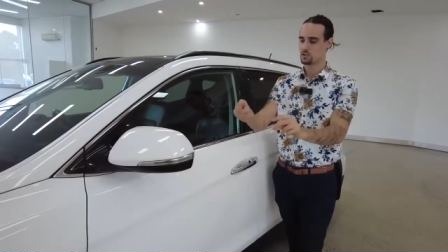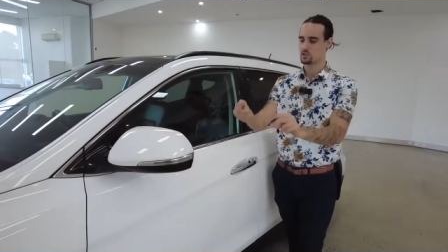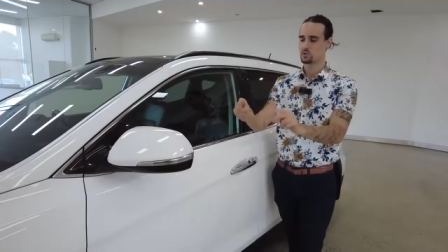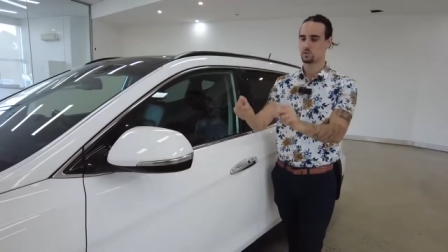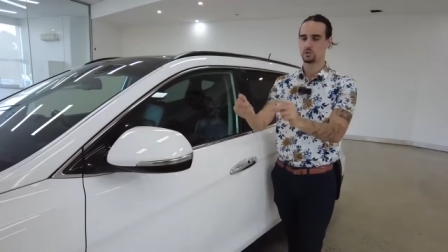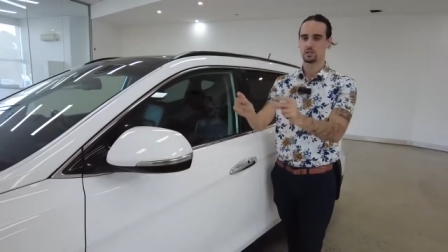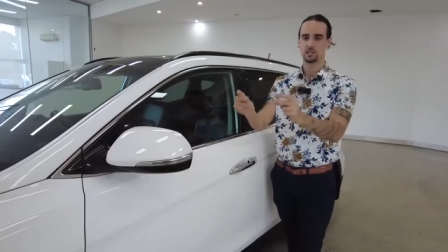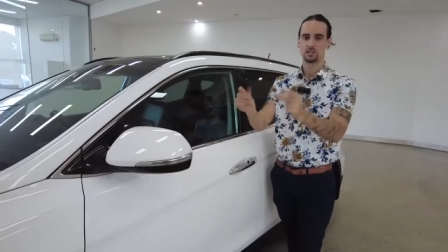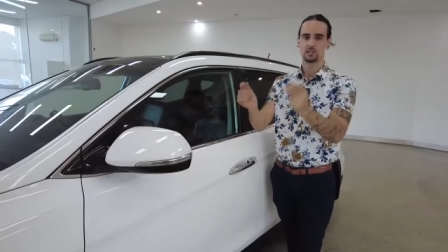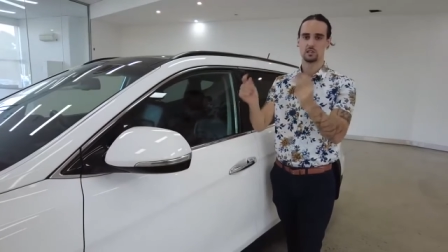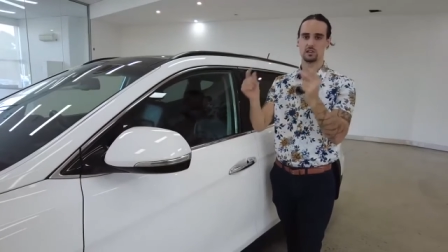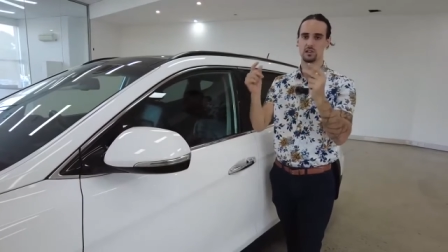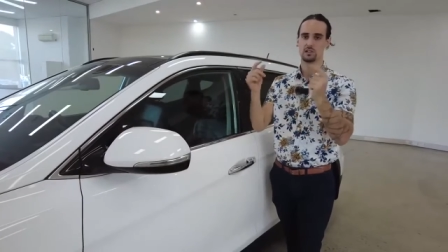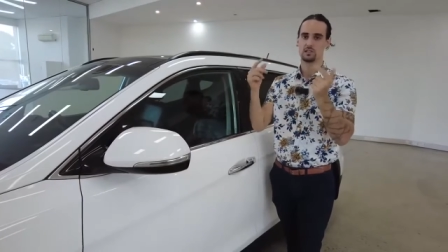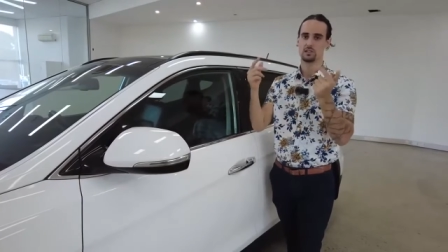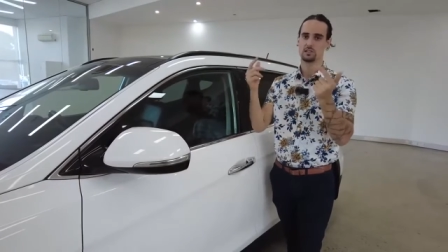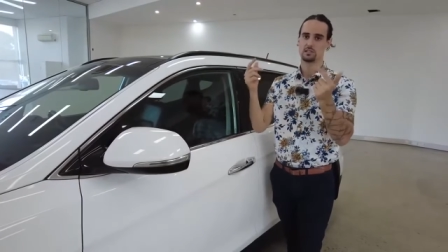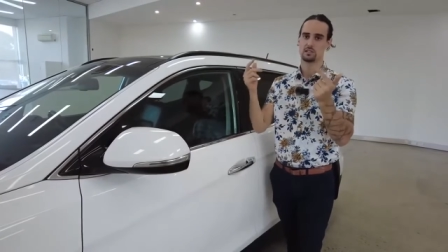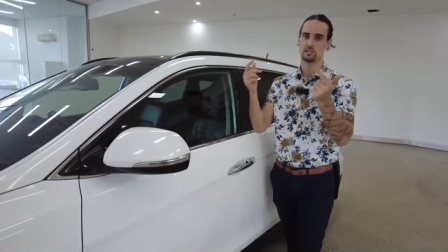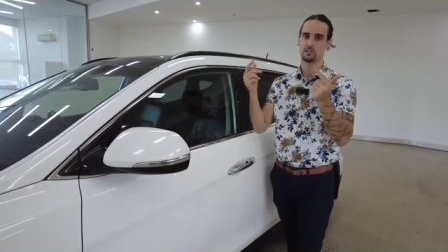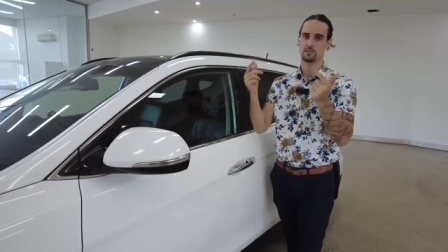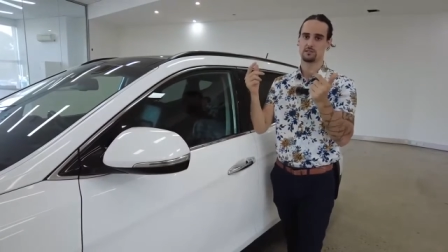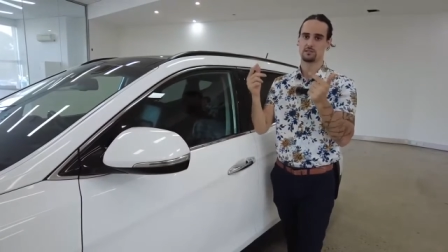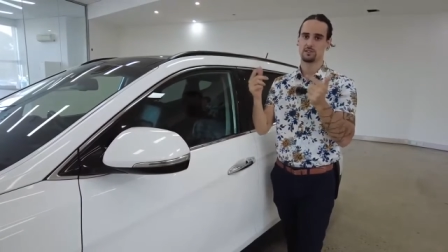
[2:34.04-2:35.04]
this will alert you
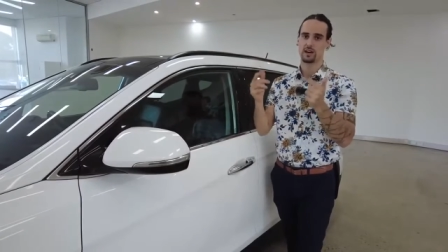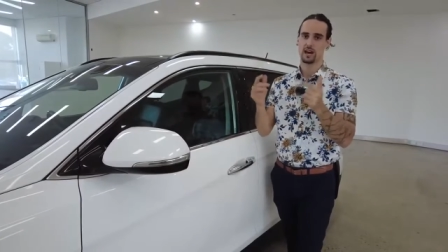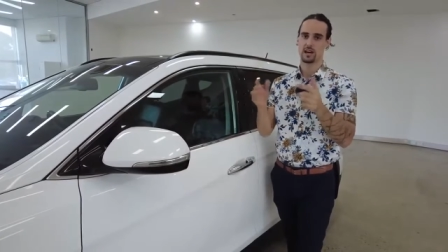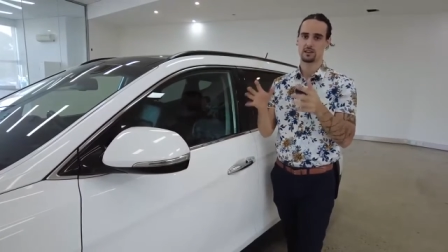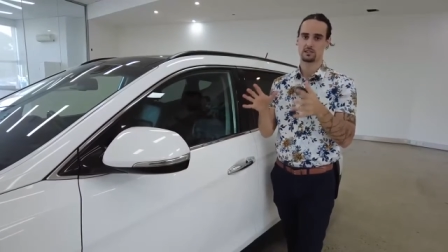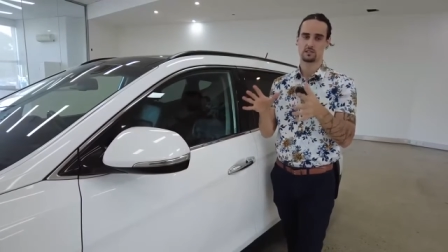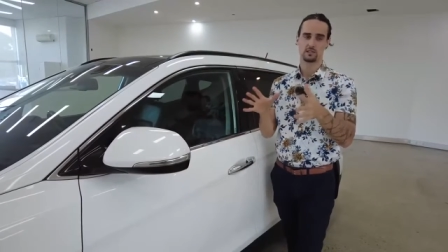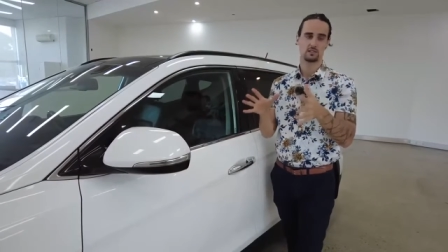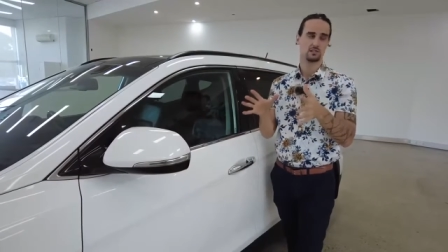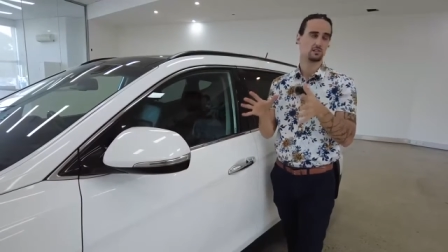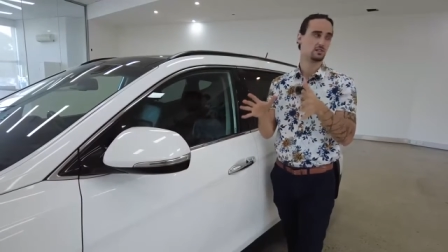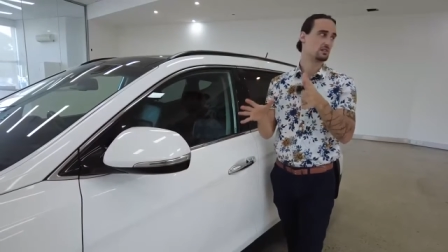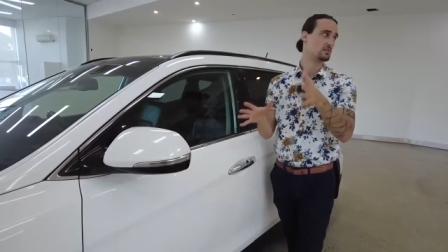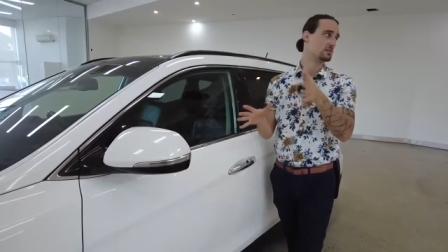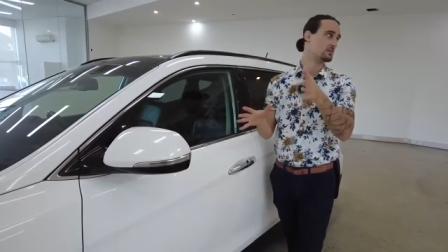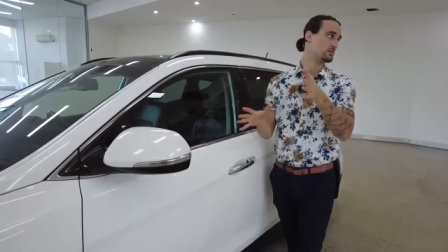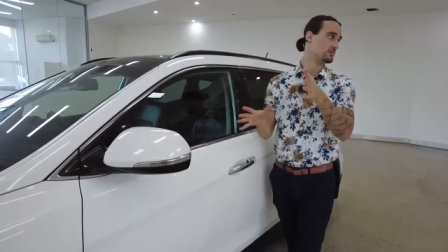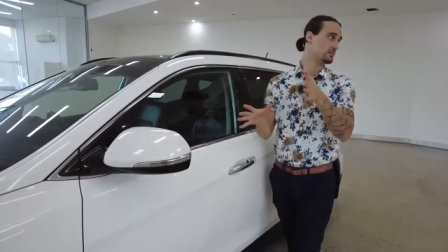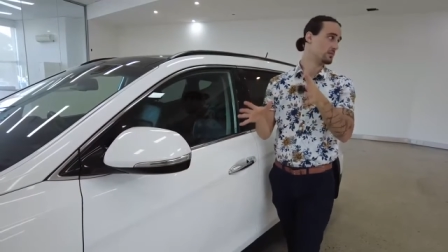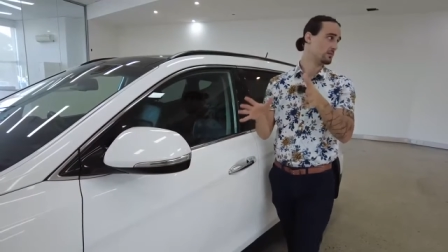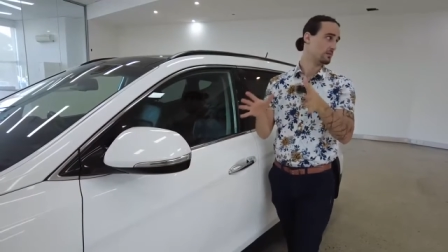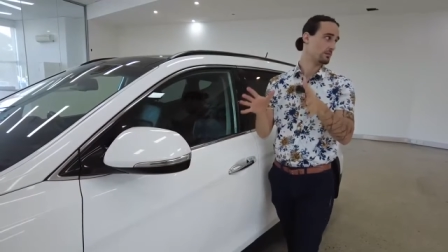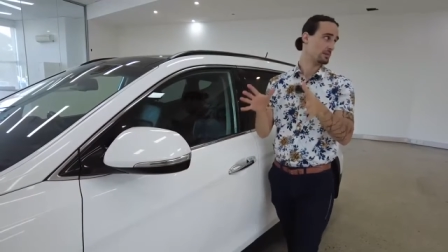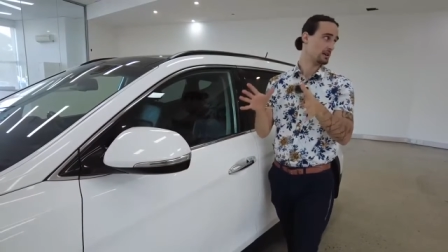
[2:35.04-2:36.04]
to the fact so you
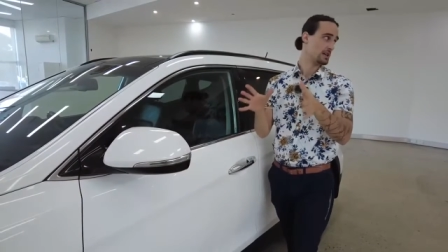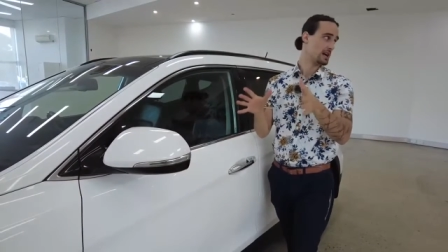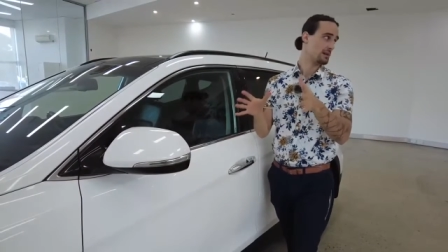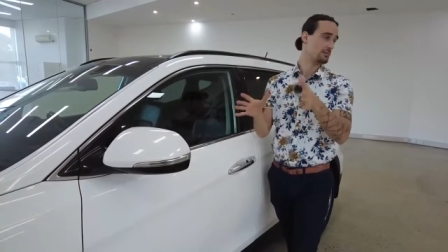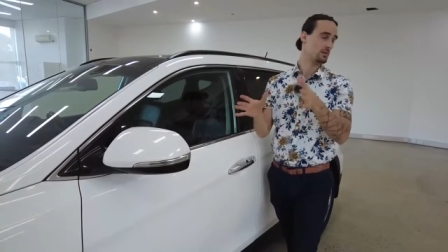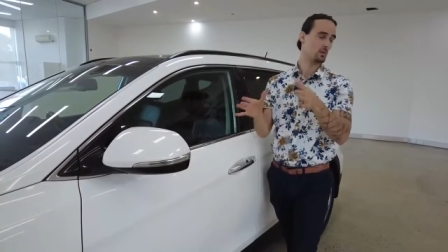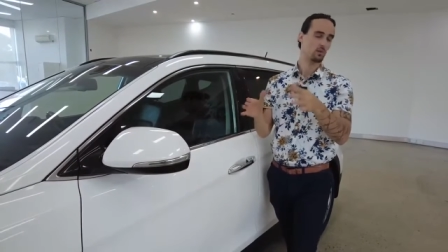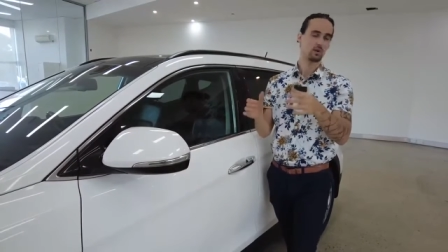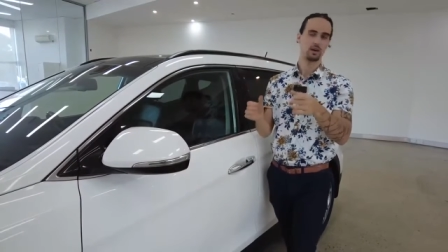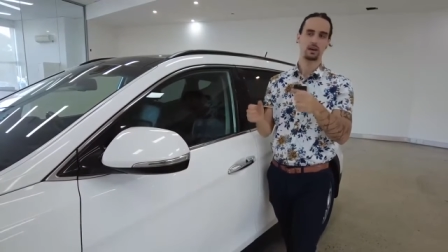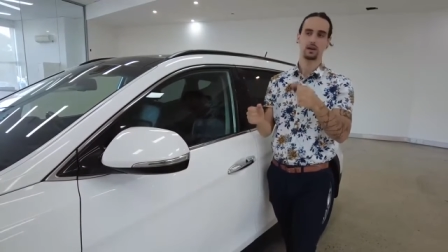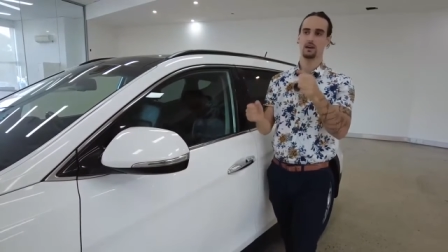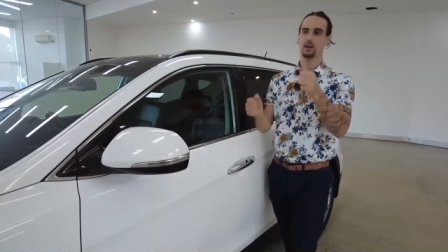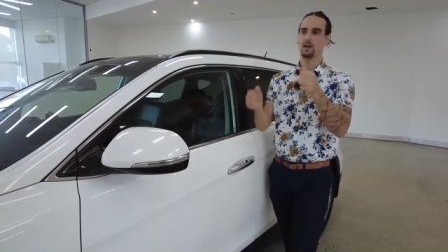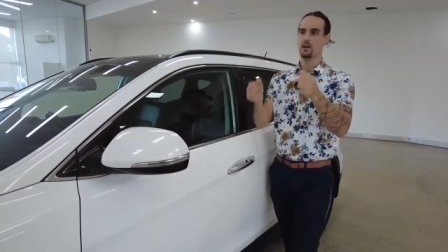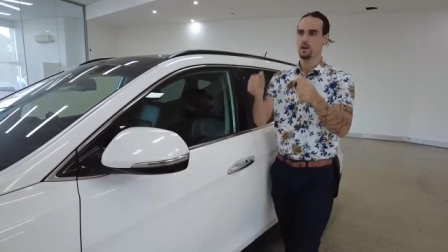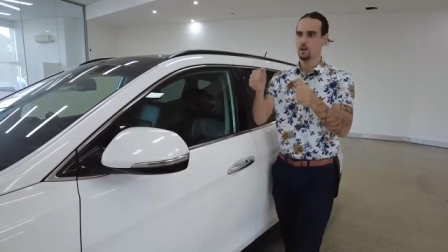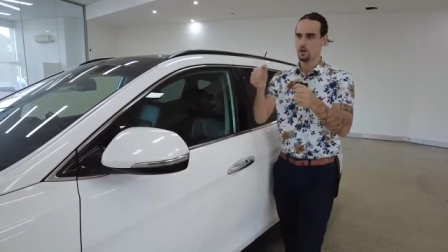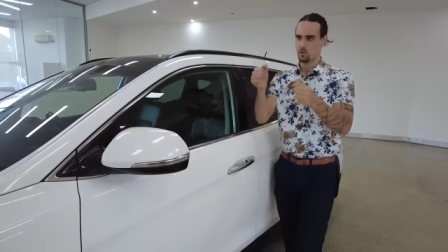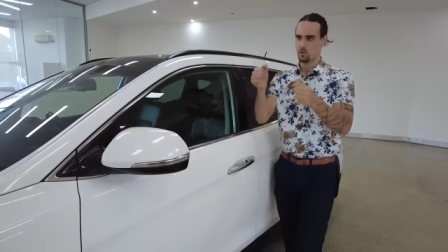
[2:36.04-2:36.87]
can become aware,